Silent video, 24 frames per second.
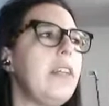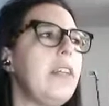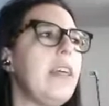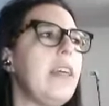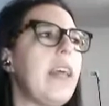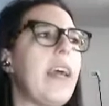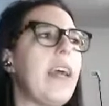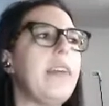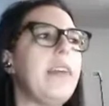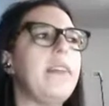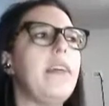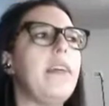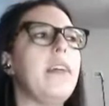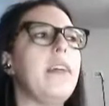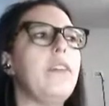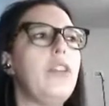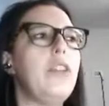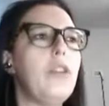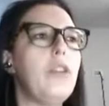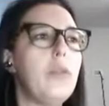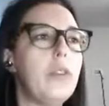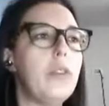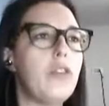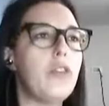and that
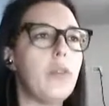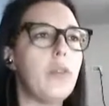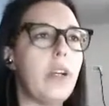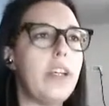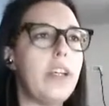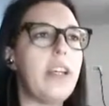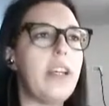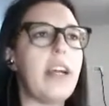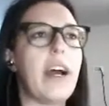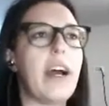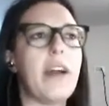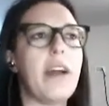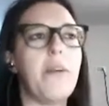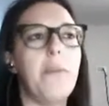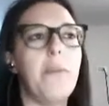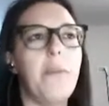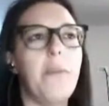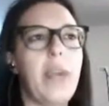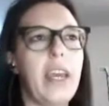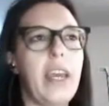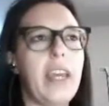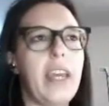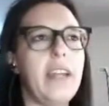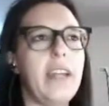usually are
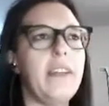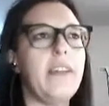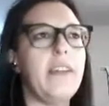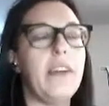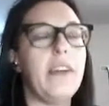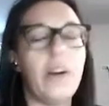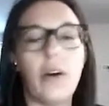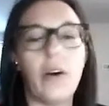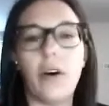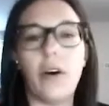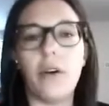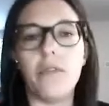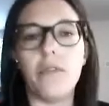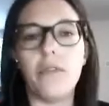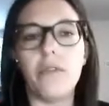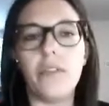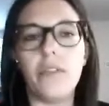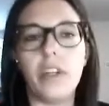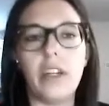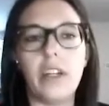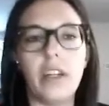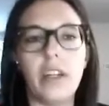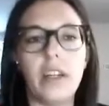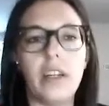made of
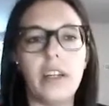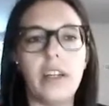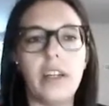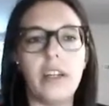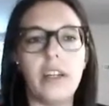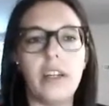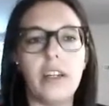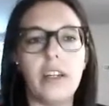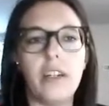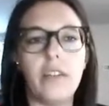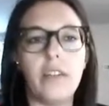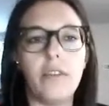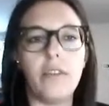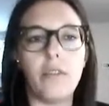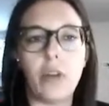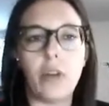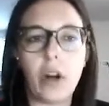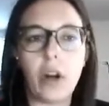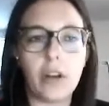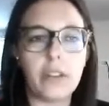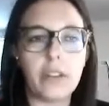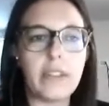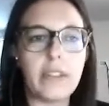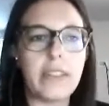
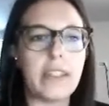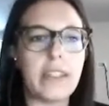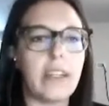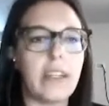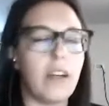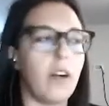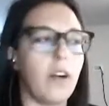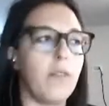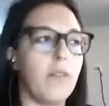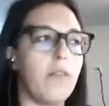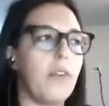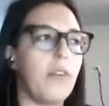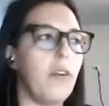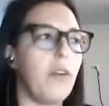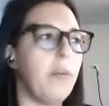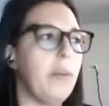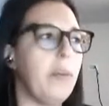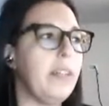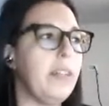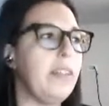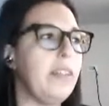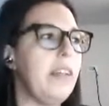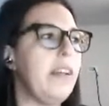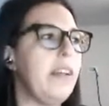rocks, of raw
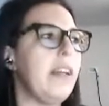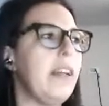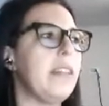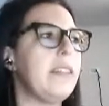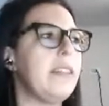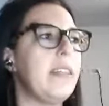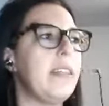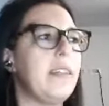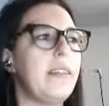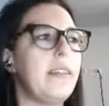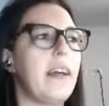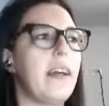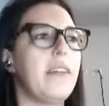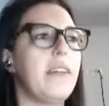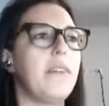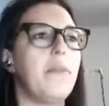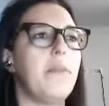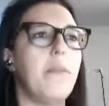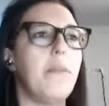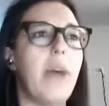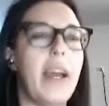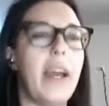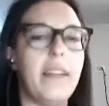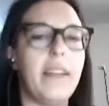materials that are
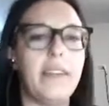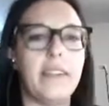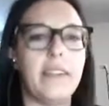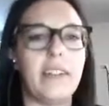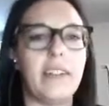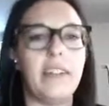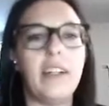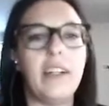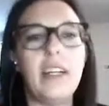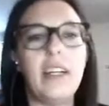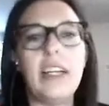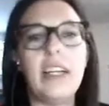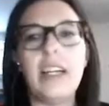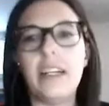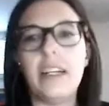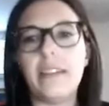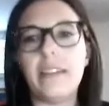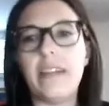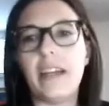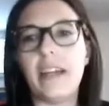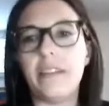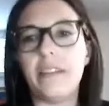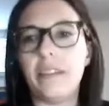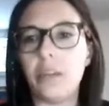better
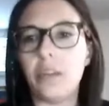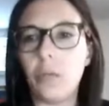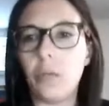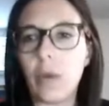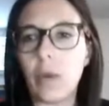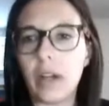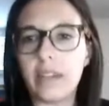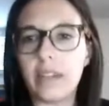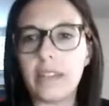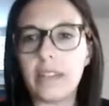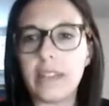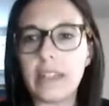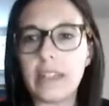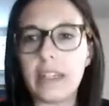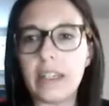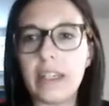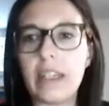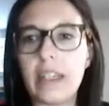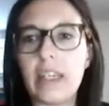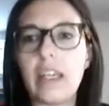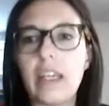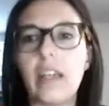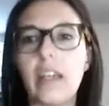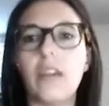than the ones
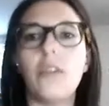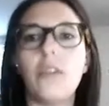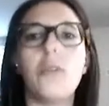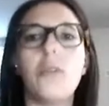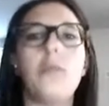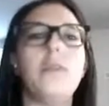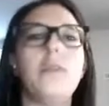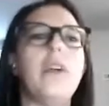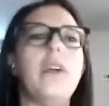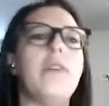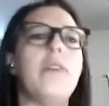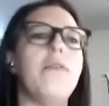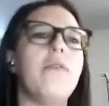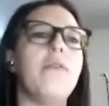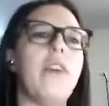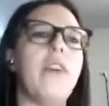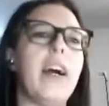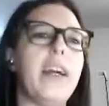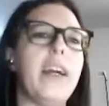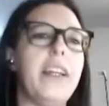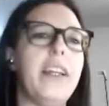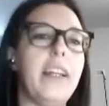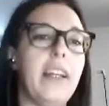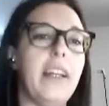he could have
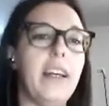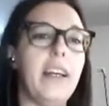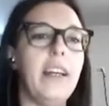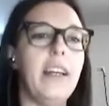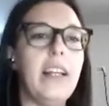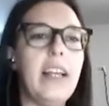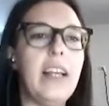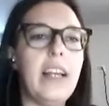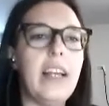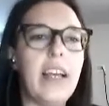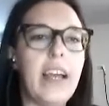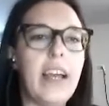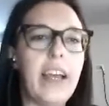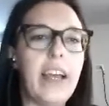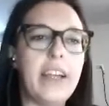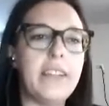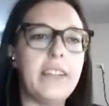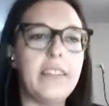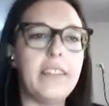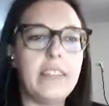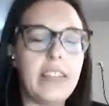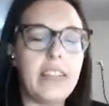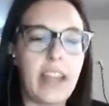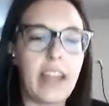found at
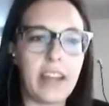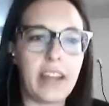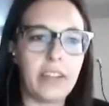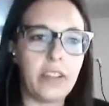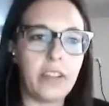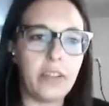the end of